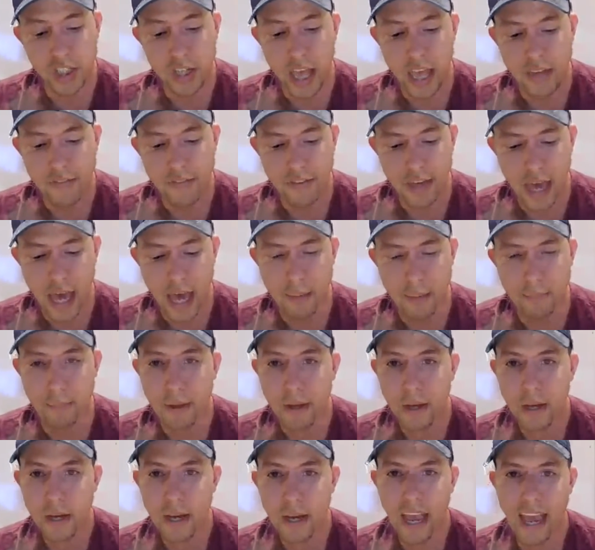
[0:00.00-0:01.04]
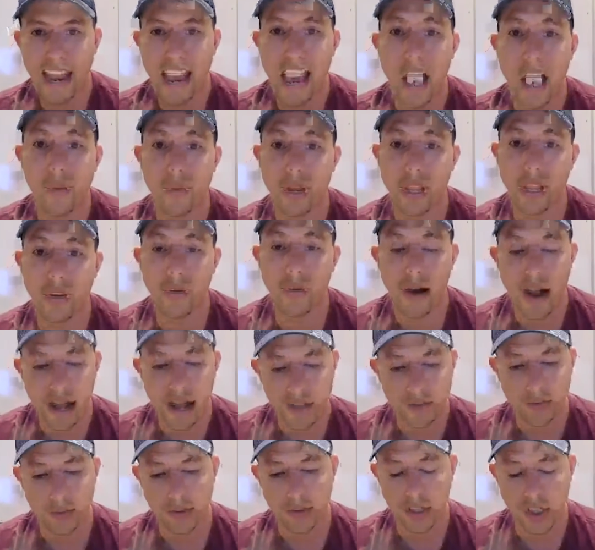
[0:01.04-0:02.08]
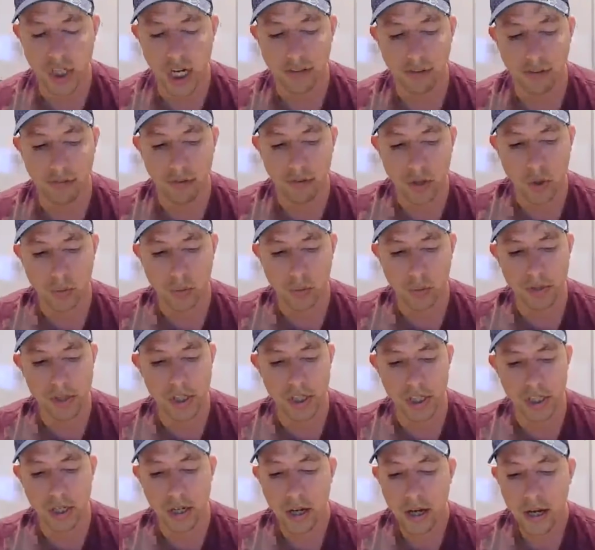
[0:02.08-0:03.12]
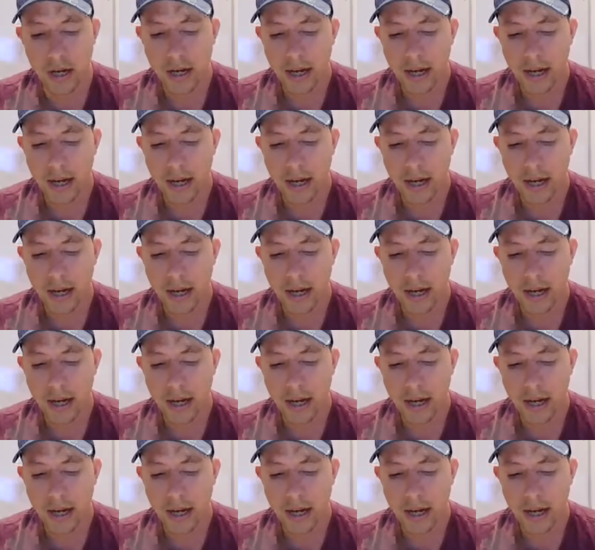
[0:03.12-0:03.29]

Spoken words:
AVM and how it interacts with the Java virtual machine.